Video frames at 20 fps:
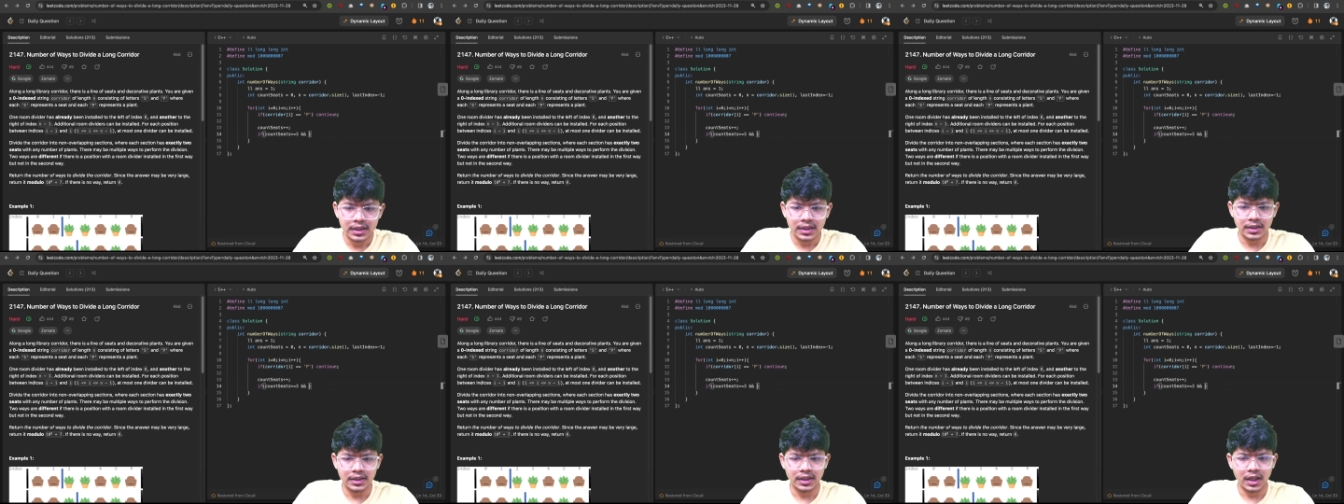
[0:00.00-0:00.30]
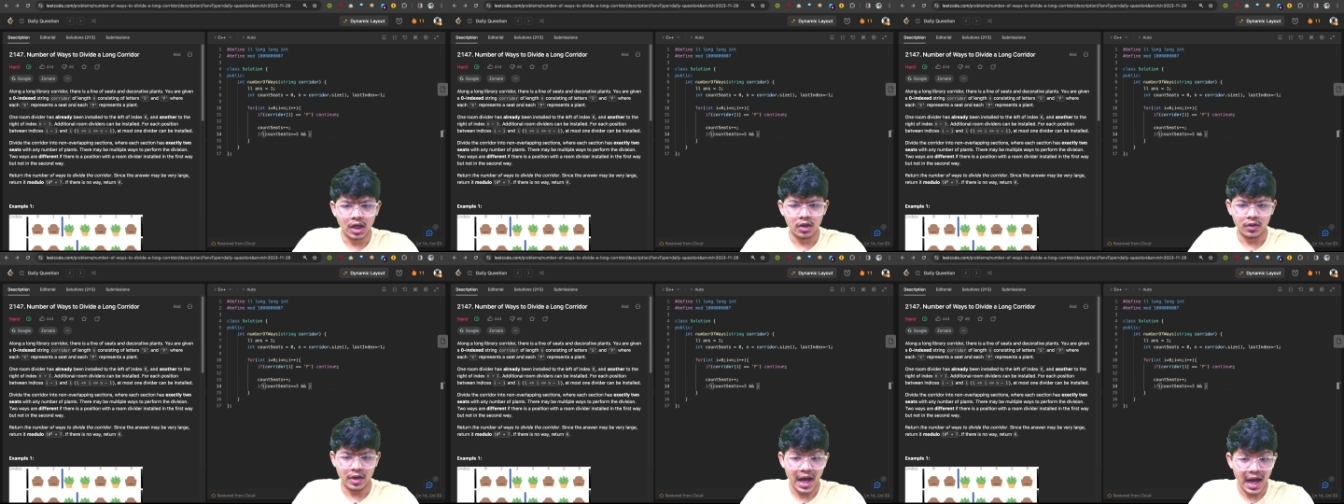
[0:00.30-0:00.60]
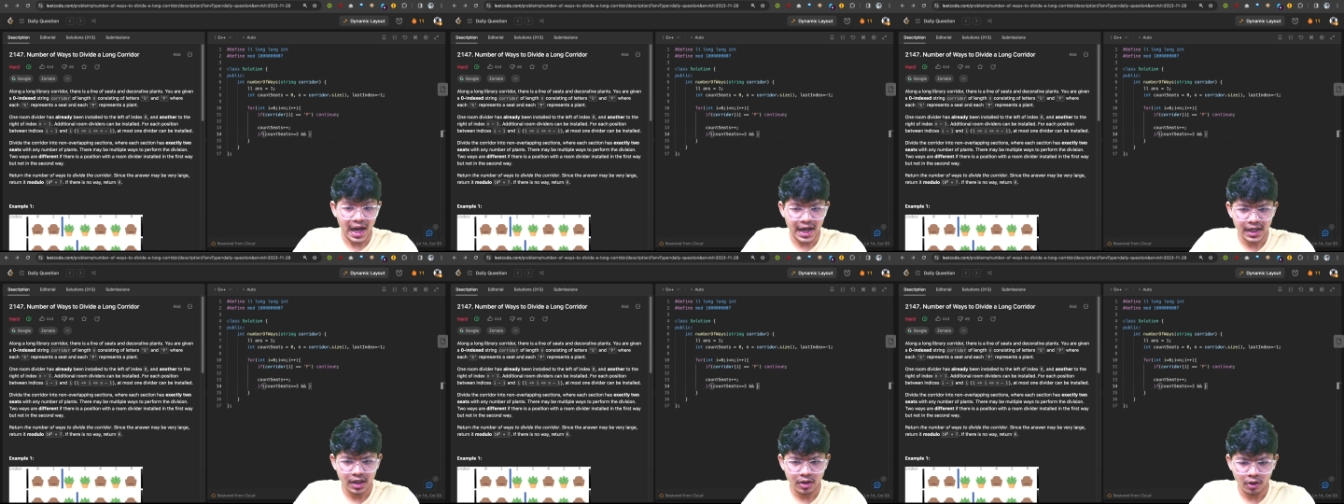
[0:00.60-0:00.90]
Now
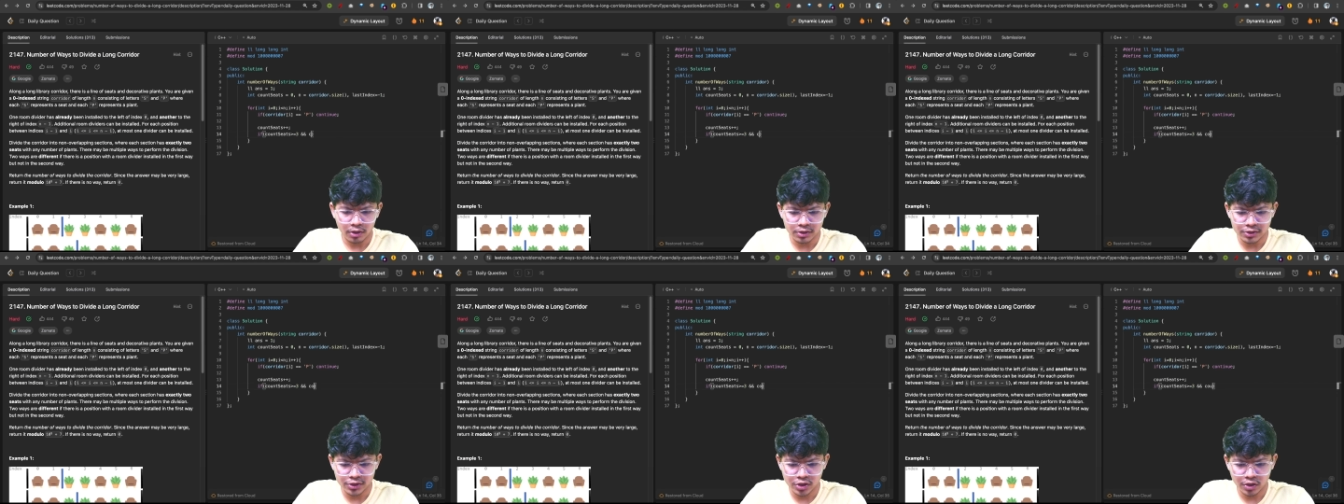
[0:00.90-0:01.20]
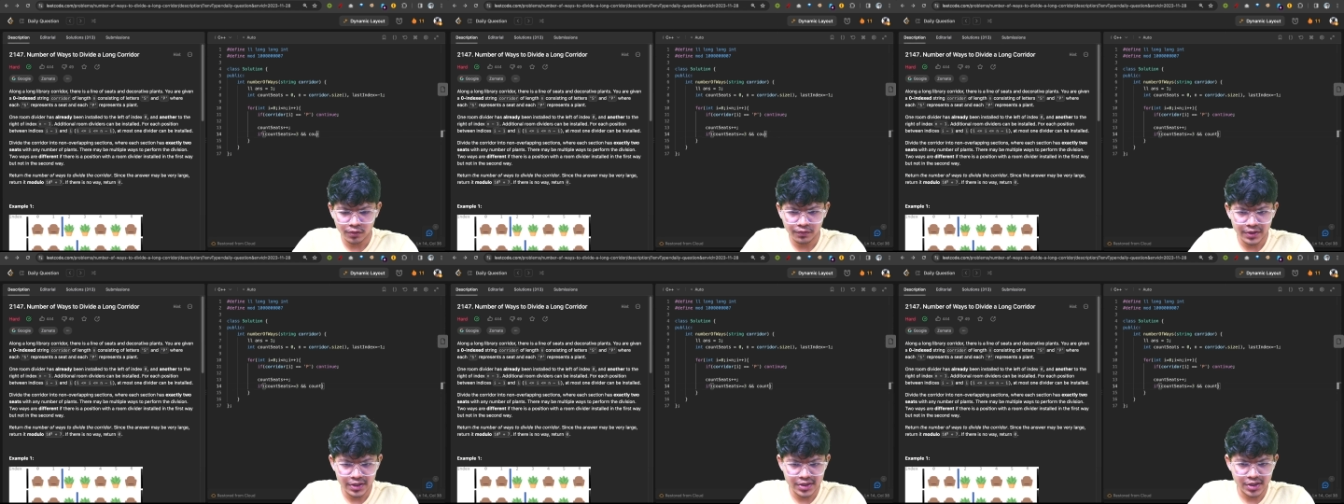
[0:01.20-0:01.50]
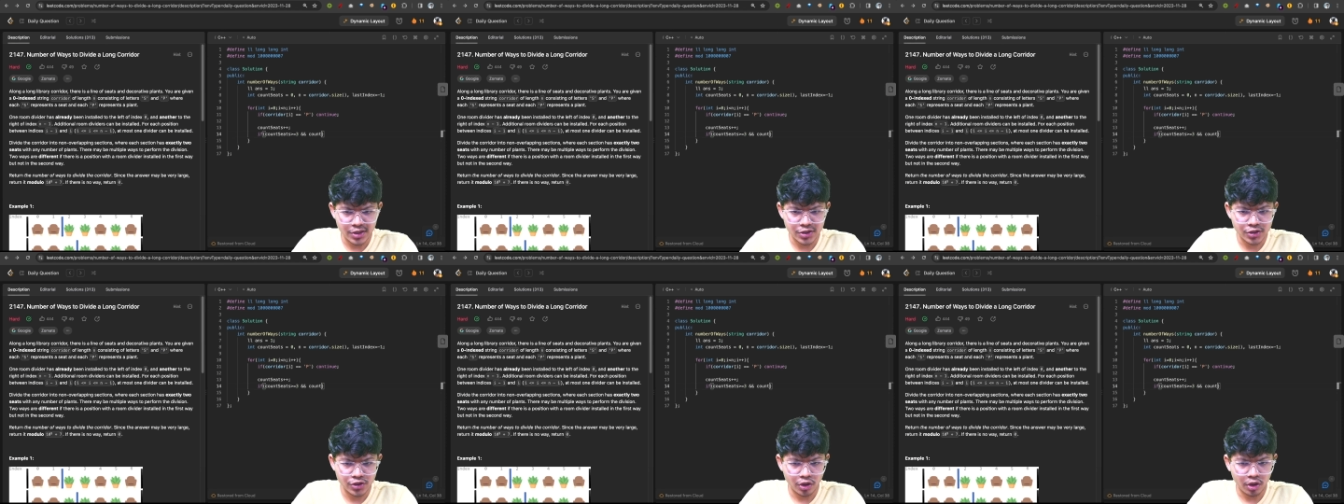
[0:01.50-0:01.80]
and also we
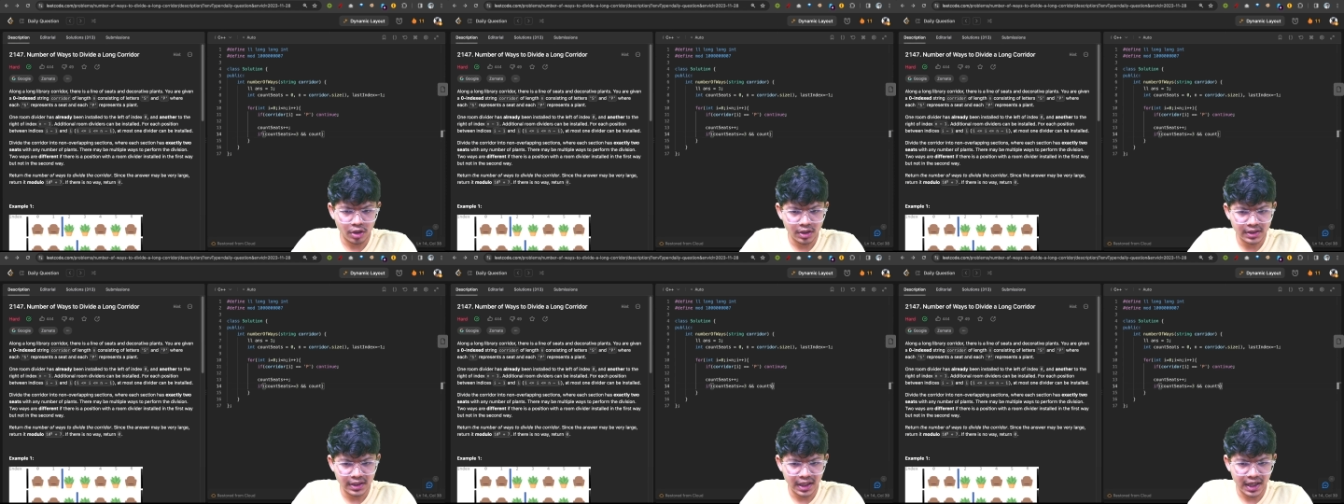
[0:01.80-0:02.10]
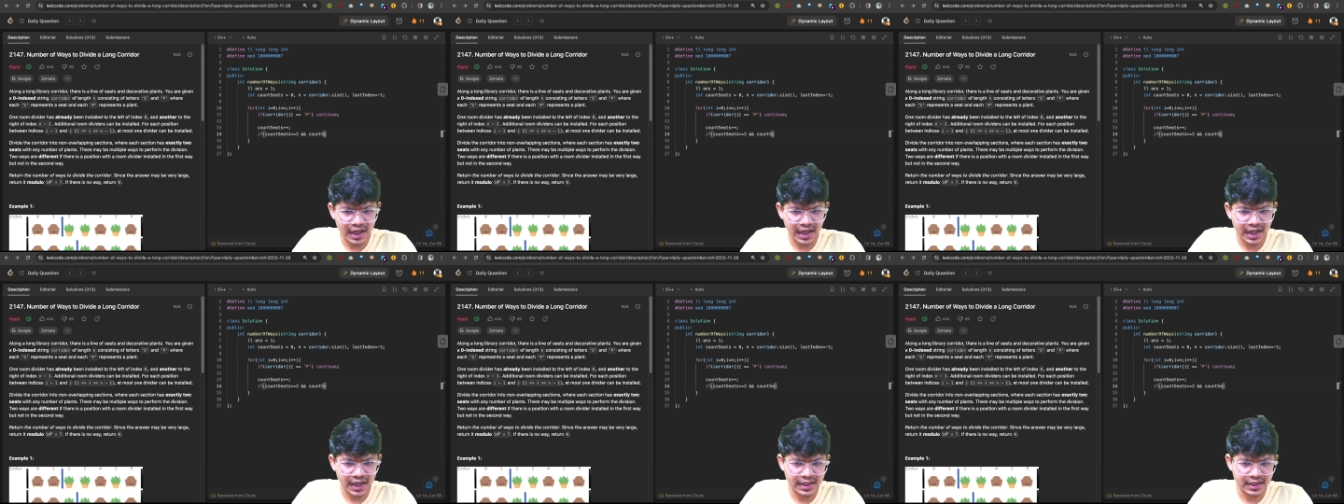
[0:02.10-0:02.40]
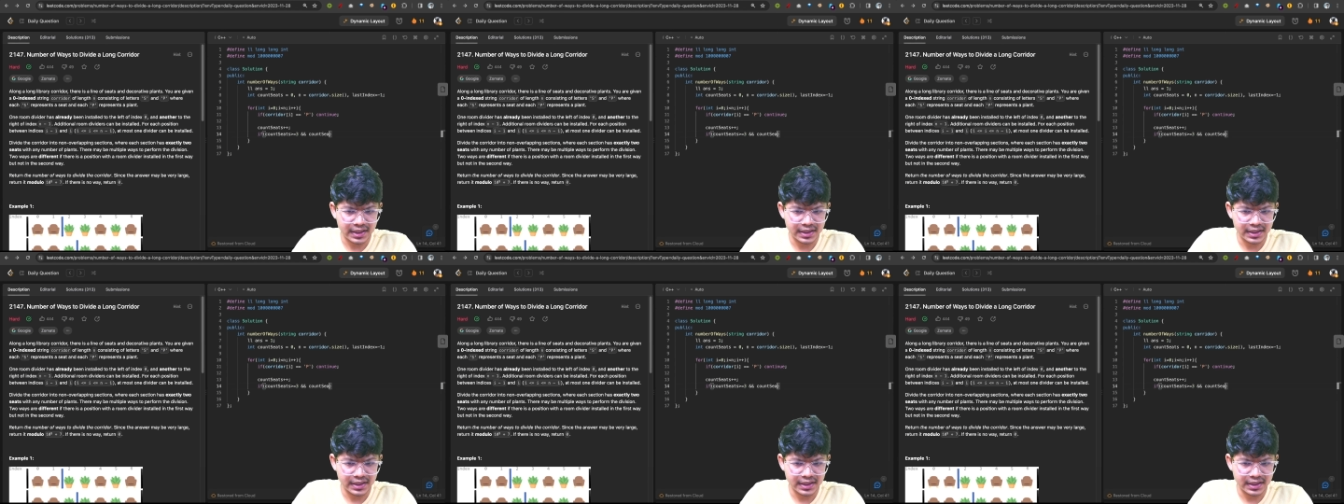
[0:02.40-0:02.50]
just saw that